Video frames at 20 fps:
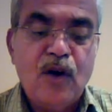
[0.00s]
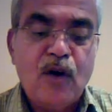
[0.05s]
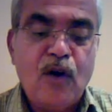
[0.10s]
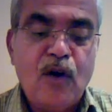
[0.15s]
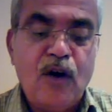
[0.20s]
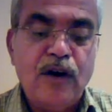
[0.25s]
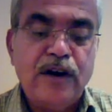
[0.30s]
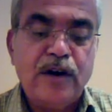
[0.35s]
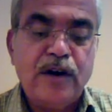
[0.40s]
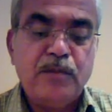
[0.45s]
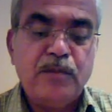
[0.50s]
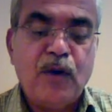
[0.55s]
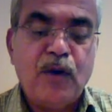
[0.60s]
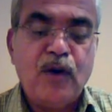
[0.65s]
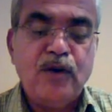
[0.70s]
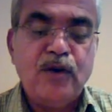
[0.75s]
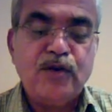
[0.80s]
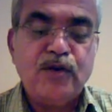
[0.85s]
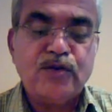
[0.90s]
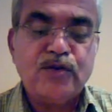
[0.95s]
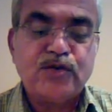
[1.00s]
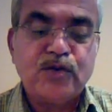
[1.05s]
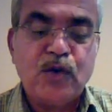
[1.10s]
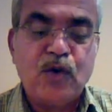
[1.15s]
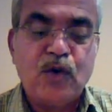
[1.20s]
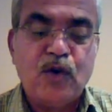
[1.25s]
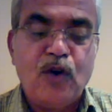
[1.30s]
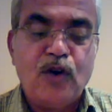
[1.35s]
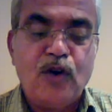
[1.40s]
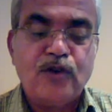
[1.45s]
called upon to
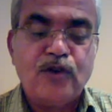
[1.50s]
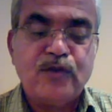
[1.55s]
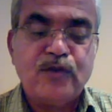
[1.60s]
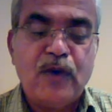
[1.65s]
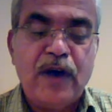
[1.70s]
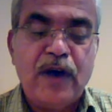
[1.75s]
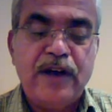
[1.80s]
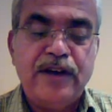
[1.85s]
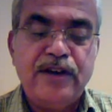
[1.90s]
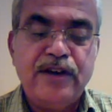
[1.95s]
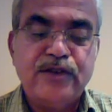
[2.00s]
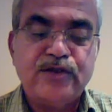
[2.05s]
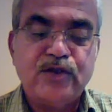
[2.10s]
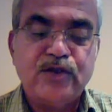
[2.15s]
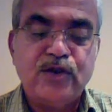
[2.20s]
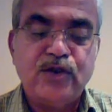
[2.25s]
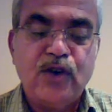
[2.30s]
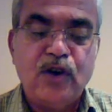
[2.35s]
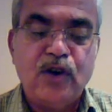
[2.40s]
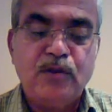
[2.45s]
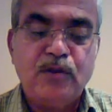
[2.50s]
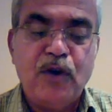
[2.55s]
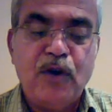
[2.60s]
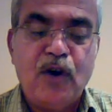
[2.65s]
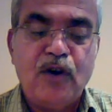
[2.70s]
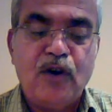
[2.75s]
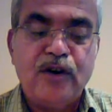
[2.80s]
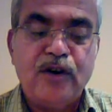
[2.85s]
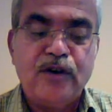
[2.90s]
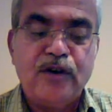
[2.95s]
show cause why he should not be
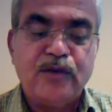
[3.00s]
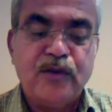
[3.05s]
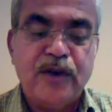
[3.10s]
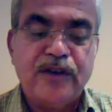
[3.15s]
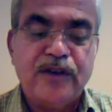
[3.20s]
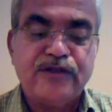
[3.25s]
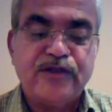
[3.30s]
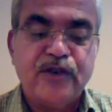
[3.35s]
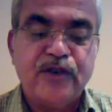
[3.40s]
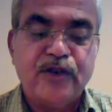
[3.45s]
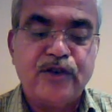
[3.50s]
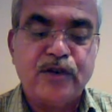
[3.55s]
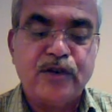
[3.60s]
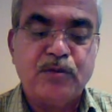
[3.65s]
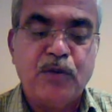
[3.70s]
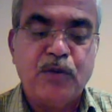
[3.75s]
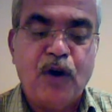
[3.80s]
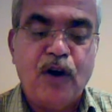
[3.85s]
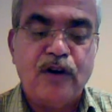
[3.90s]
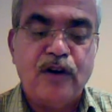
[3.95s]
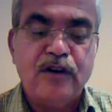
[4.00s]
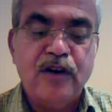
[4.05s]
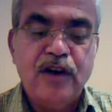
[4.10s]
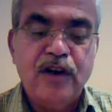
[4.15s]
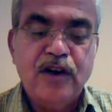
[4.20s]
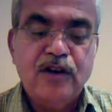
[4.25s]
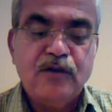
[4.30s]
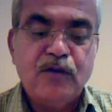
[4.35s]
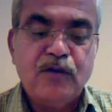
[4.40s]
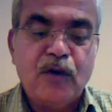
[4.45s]
ordered to execute a bond
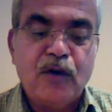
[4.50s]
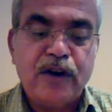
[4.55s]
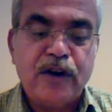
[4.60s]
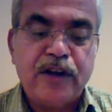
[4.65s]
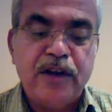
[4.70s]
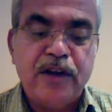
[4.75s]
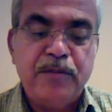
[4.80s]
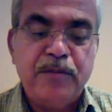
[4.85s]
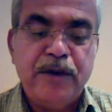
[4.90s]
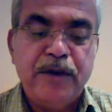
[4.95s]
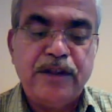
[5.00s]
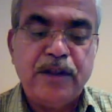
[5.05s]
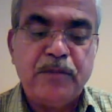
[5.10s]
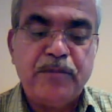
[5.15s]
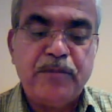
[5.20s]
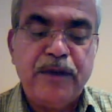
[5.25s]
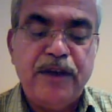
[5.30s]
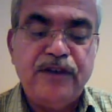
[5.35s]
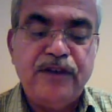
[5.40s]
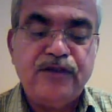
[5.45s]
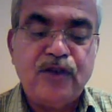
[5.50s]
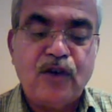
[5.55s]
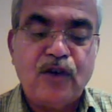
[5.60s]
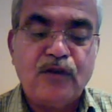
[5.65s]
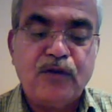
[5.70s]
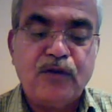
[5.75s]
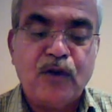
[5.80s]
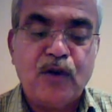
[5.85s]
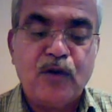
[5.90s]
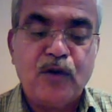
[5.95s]
for keeping the peace
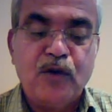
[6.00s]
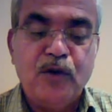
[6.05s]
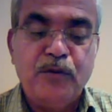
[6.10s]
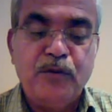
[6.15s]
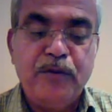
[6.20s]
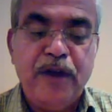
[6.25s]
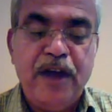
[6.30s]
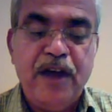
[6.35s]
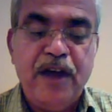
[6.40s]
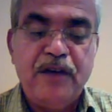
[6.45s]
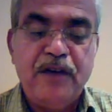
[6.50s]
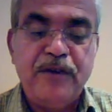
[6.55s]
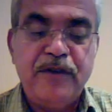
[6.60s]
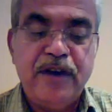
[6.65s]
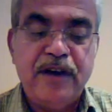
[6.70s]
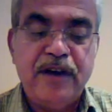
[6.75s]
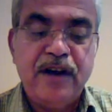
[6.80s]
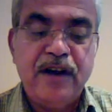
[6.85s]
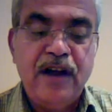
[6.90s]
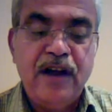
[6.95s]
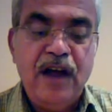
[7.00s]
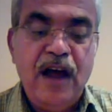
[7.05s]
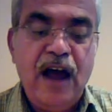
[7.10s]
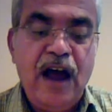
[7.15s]
or for good behavior,